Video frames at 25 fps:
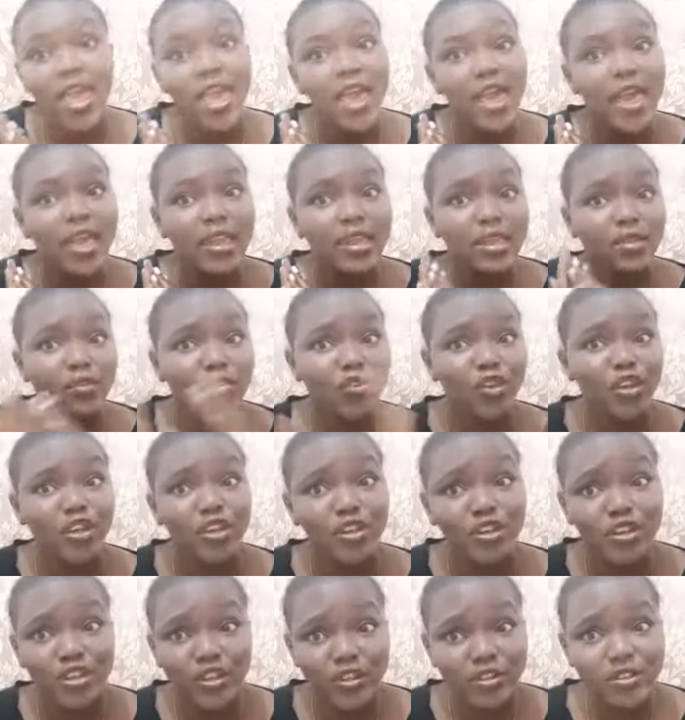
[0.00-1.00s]
and if you're
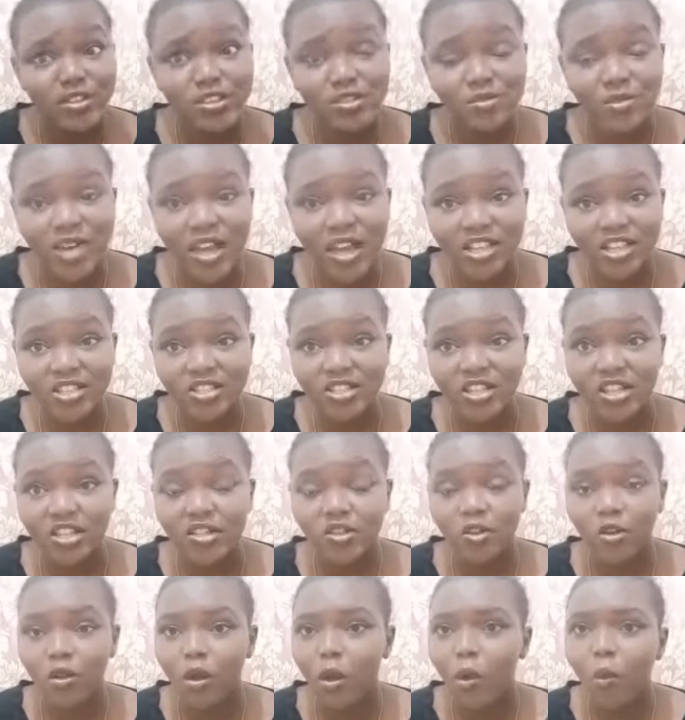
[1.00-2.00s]
new to my
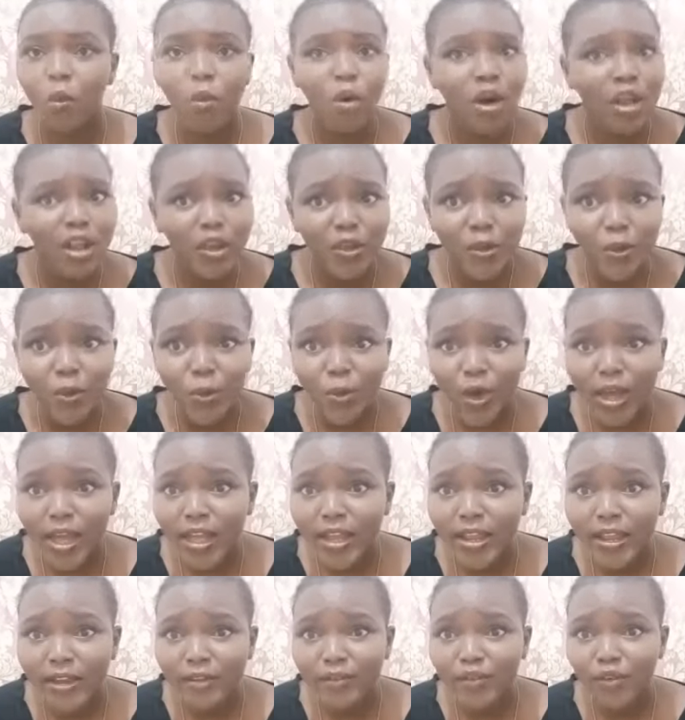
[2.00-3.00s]
channel what are you
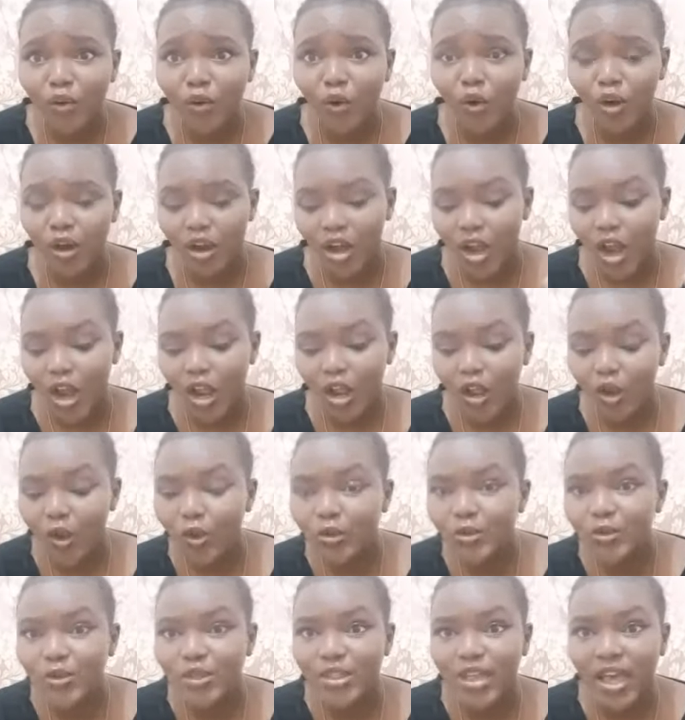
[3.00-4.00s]
waiting for go
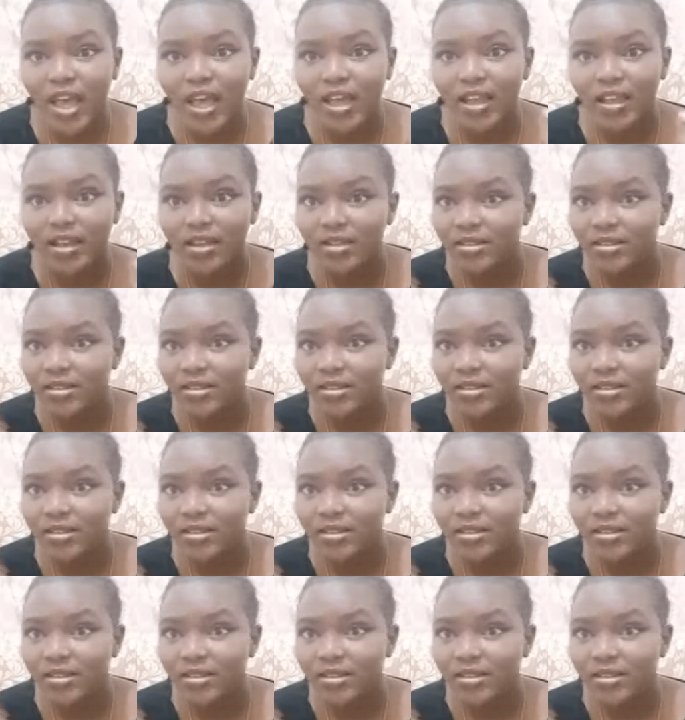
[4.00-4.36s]
to that